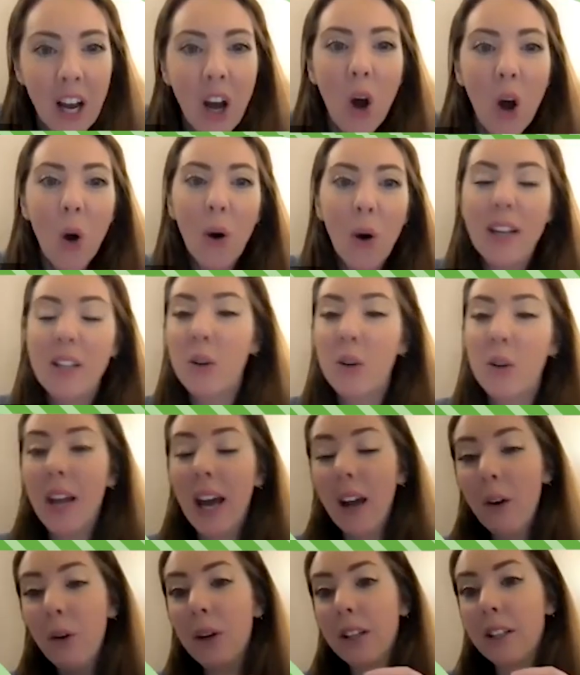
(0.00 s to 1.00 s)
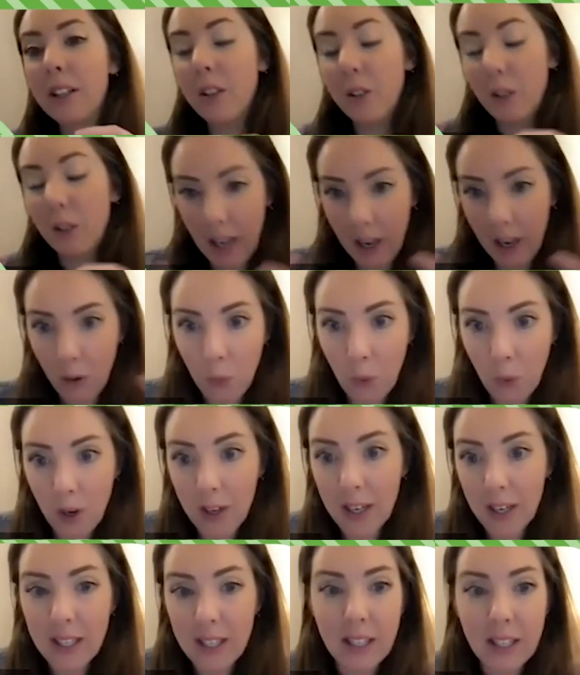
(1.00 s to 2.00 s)
Okay, so now what it
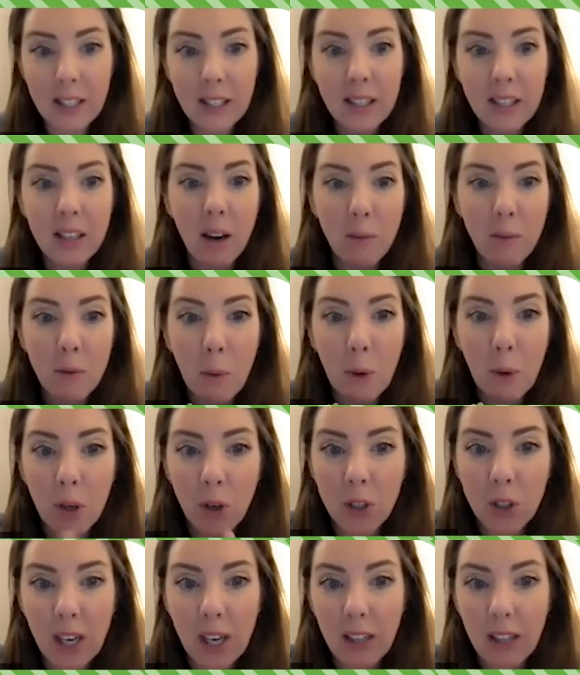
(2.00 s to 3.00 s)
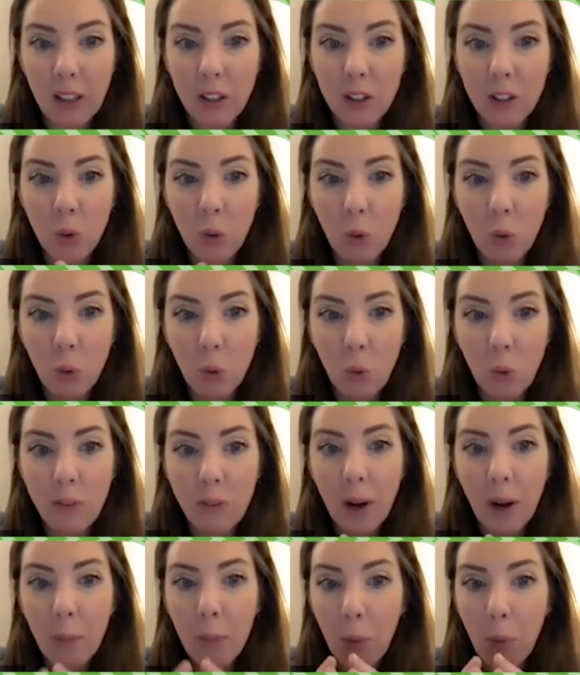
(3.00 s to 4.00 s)
is, it's time to put it all together. So we've
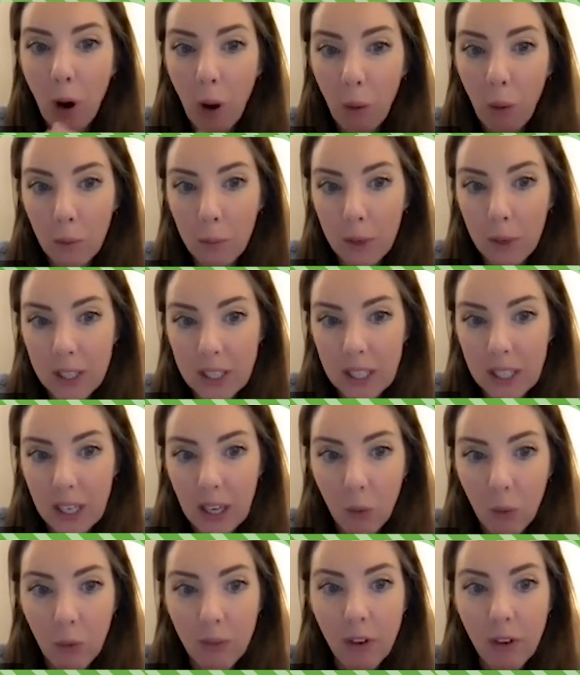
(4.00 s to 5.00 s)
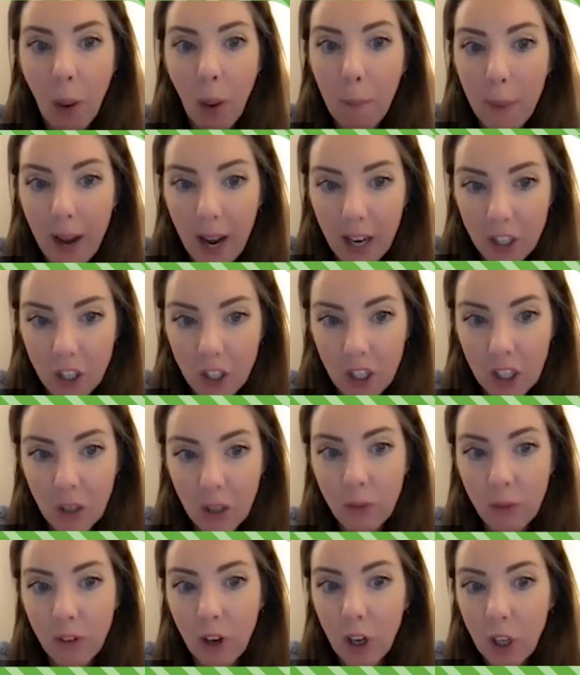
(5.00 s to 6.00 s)
got a problem idea, we've got passion,
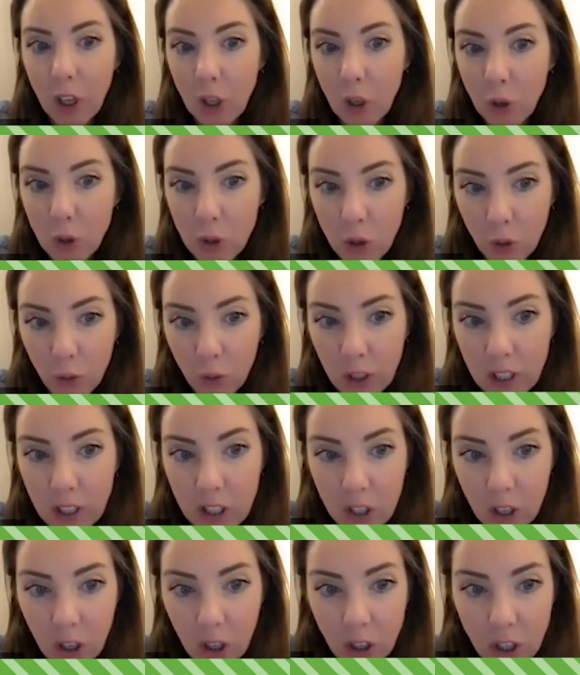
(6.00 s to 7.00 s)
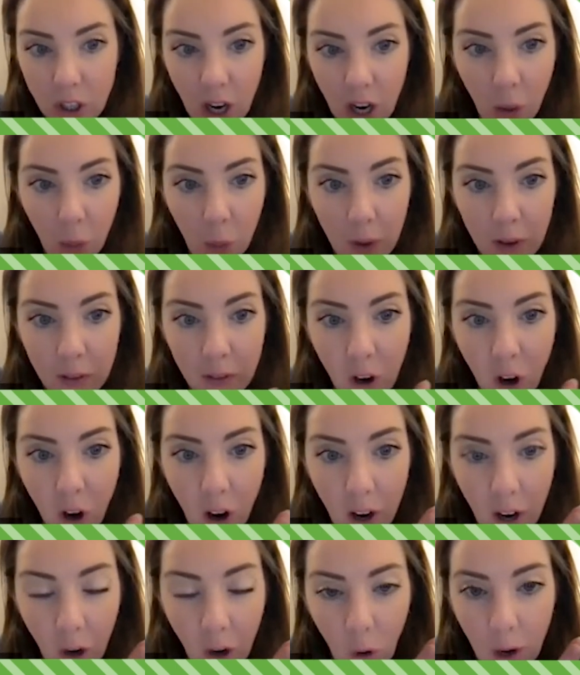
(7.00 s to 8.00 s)
we've got user research, and we've
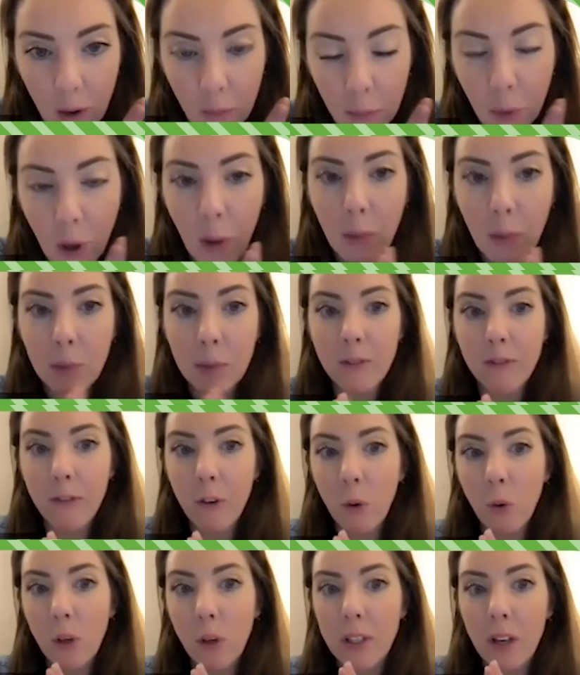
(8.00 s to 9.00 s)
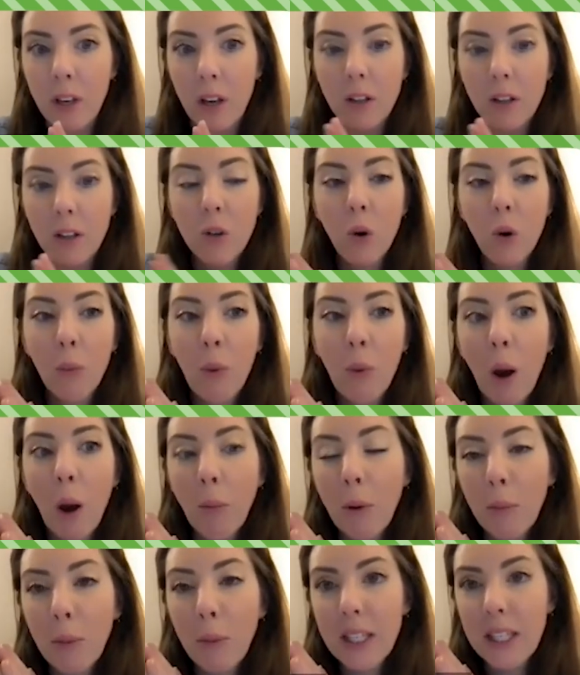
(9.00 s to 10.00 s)
got a great problem to focus on. So our
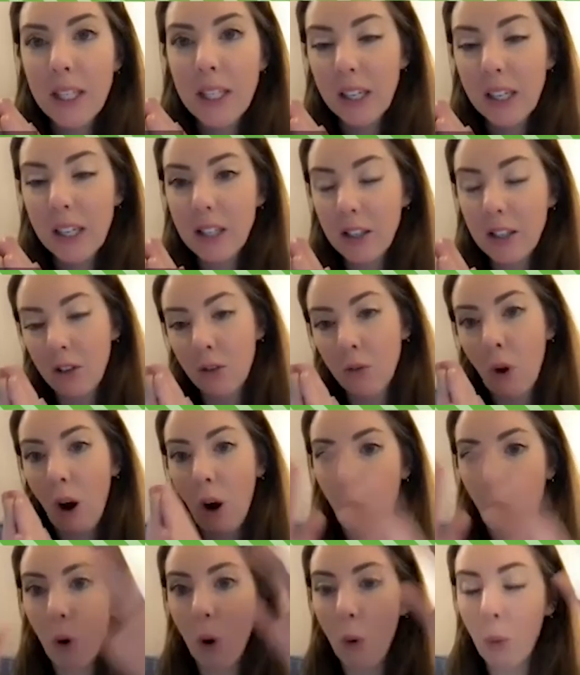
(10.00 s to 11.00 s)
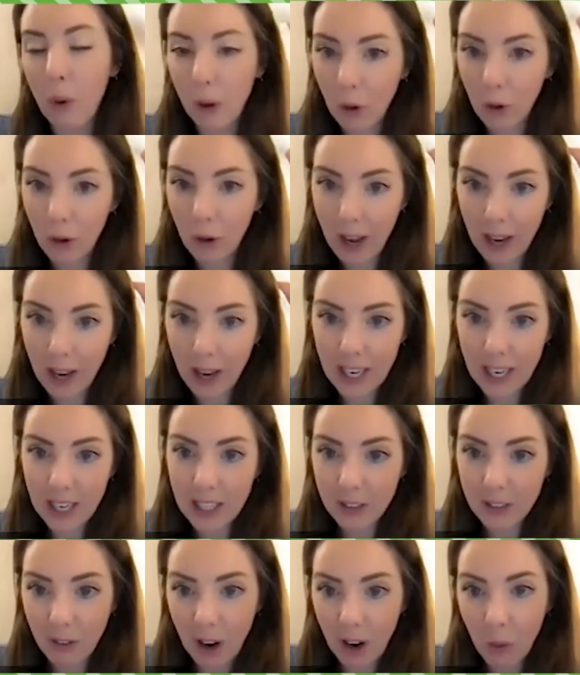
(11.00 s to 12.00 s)
problem ideas are what we're going to
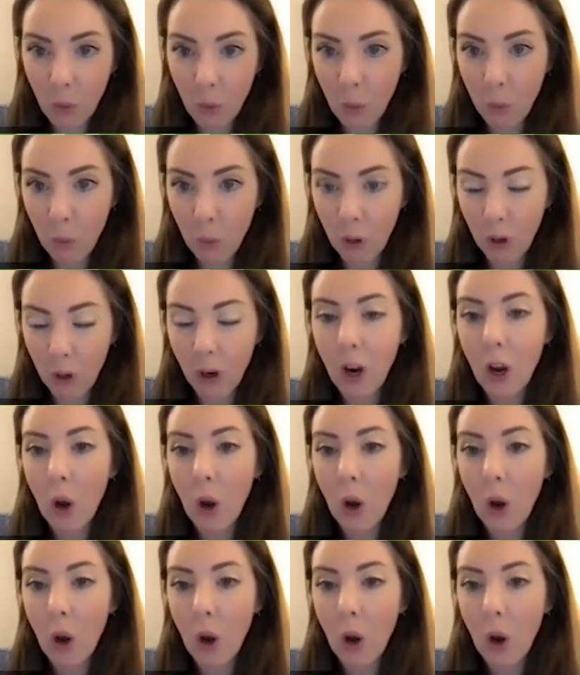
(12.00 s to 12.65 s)
identify when we're